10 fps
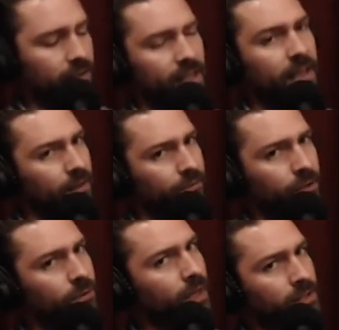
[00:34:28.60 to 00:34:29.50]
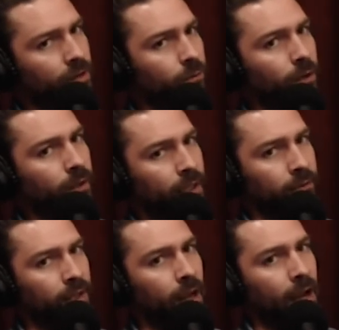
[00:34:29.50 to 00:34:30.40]
taking a few days off work here
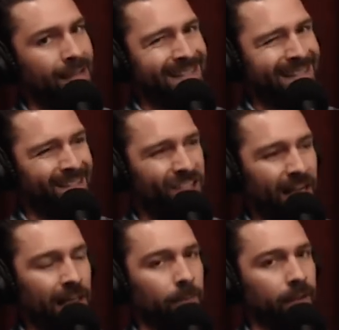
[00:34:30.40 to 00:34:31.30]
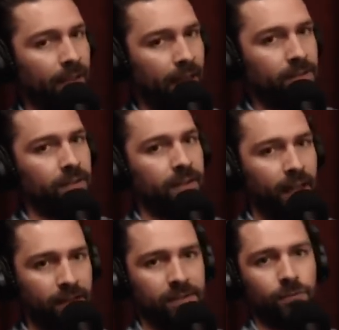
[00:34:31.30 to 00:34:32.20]
and there as the channel began to
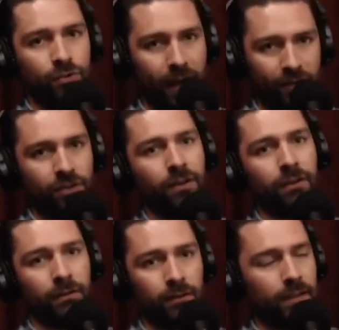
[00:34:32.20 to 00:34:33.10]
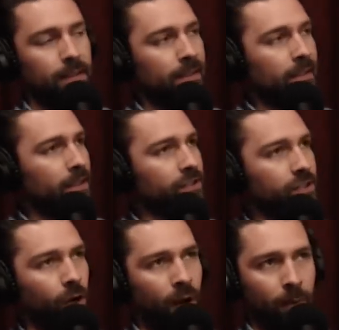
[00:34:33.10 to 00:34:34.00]
gain some traction. And yeah.
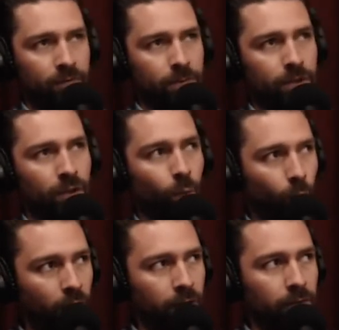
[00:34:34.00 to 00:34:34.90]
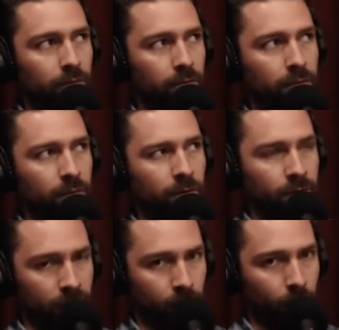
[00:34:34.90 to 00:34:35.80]
So I went from doing one
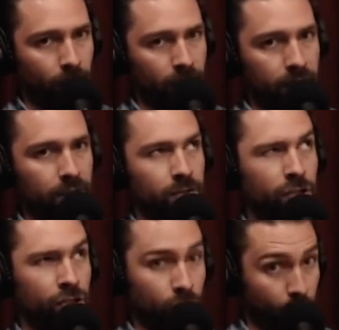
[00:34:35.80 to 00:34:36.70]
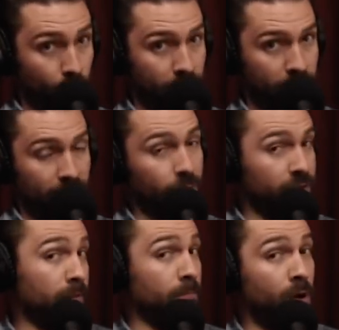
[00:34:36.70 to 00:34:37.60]
video a week to two a week, and that
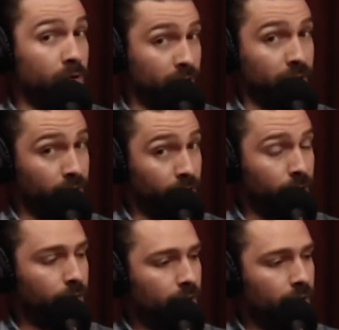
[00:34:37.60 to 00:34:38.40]
was the most I could do.